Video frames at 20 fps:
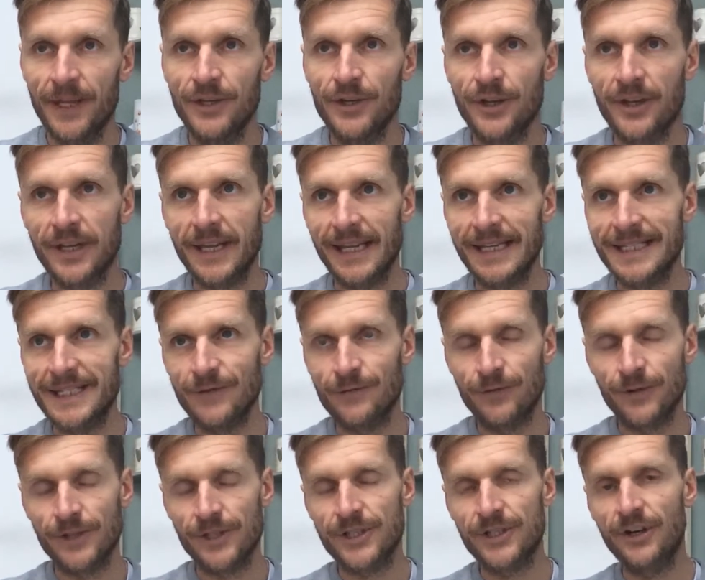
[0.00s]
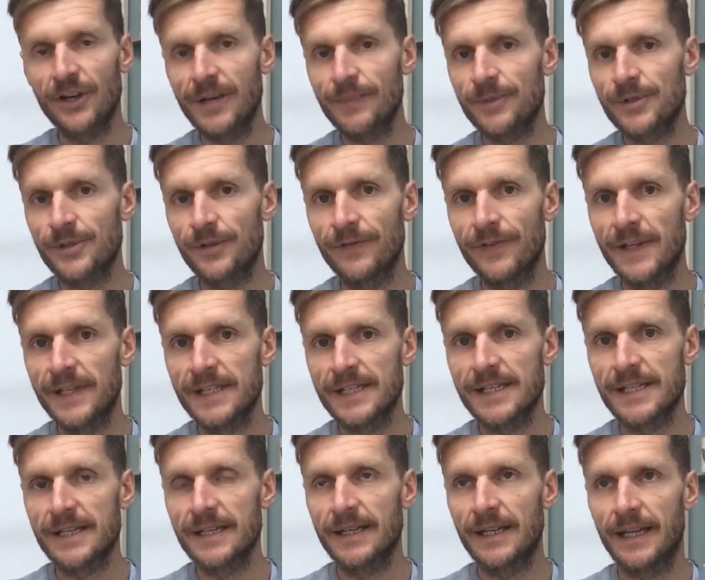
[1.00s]
You can get different types of
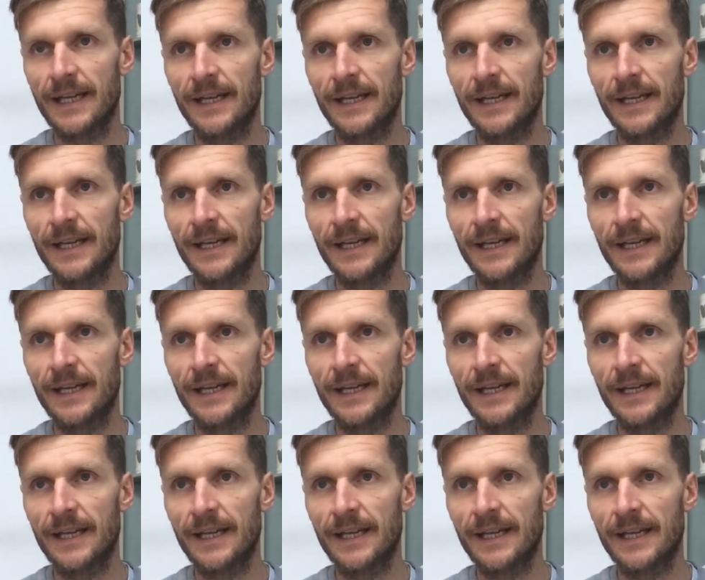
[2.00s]
it.